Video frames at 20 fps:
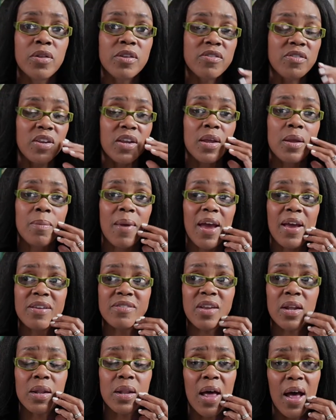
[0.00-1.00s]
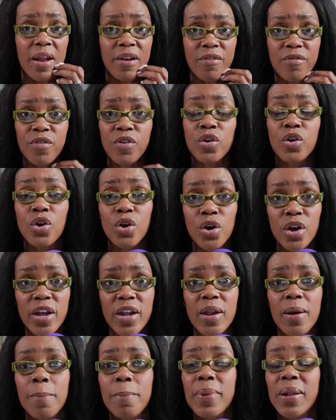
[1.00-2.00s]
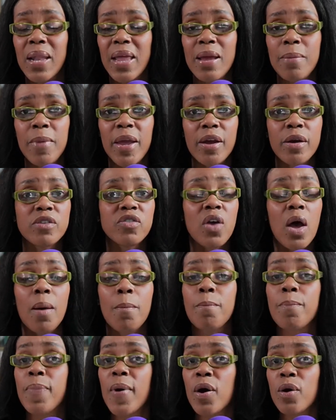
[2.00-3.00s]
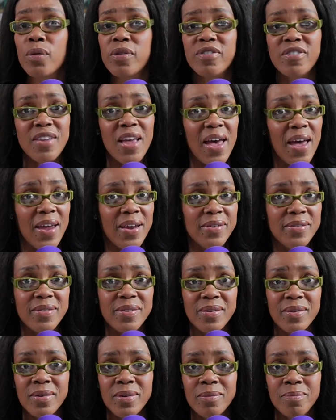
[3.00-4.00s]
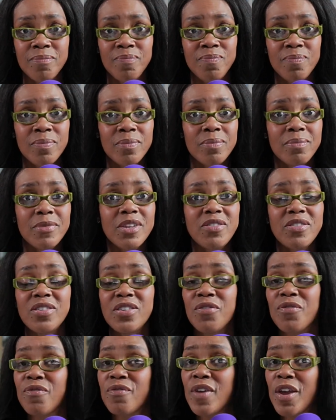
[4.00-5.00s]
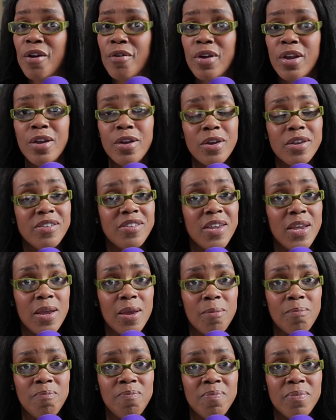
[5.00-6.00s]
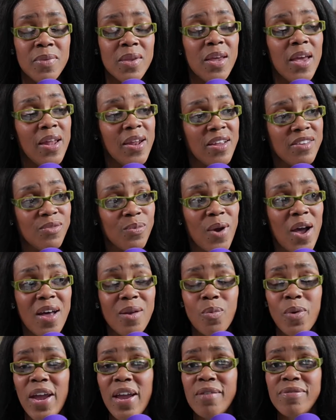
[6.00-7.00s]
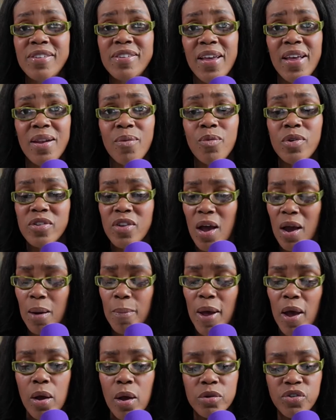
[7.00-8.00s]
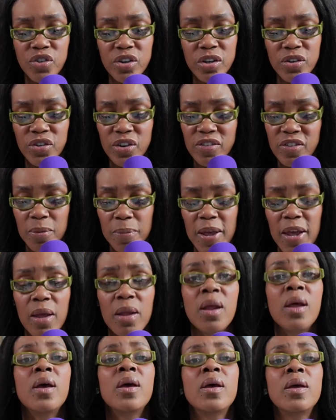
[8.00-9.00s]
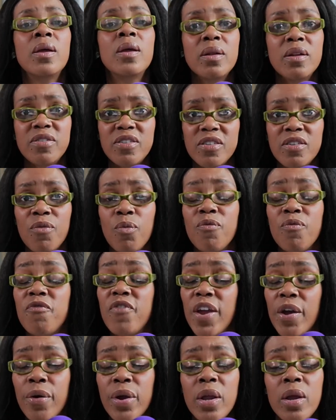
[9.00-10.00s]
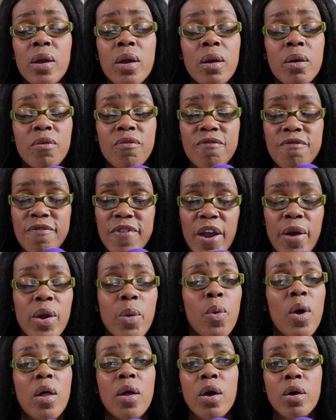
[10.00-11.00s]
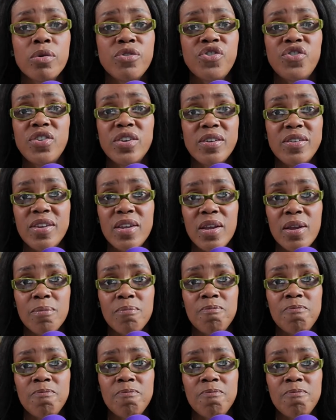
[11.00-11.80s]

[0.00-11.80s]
team has a lot of good playmakers on both sides. This is a very good team. And as Rod Wave said, and we'll talk about coaching in just a bit, this is a very, very well-coached team.